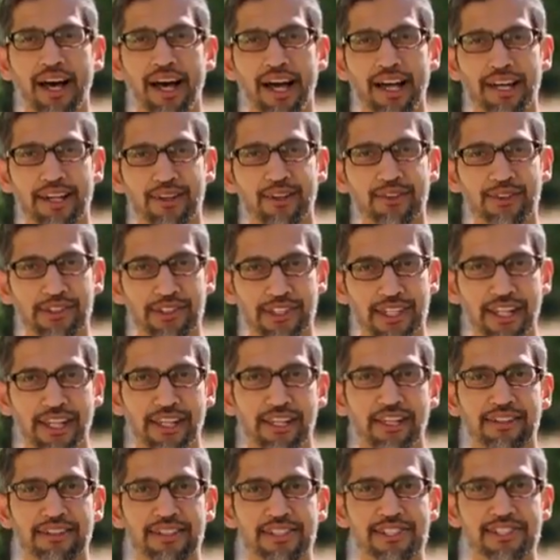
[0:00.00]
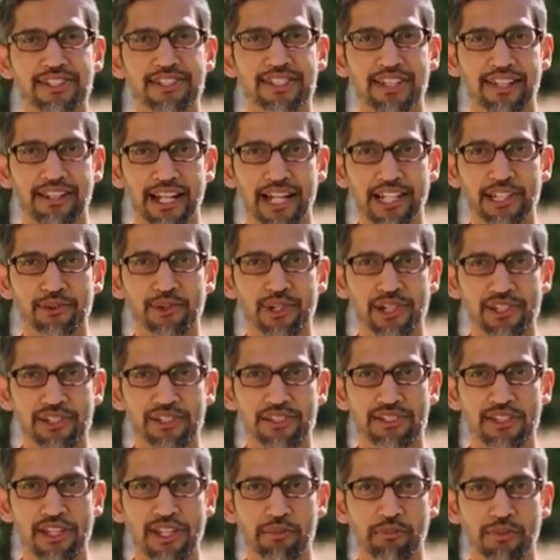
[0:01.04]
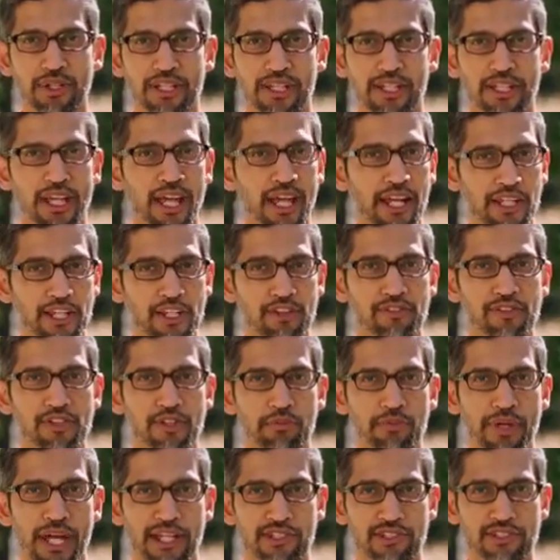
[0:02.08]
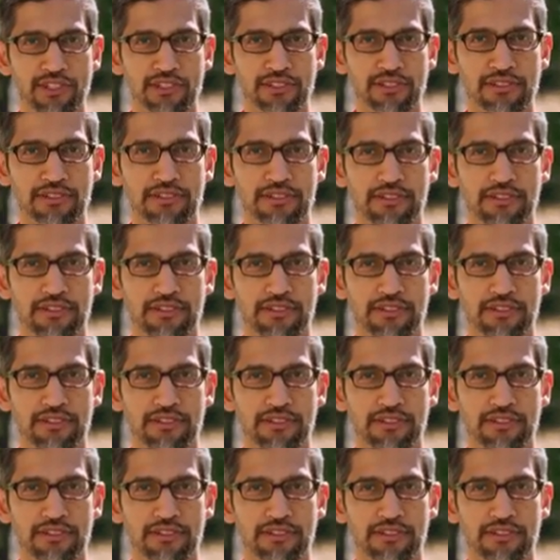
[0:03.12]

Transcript: I don't think this is the graduation ceremony any of you imagine.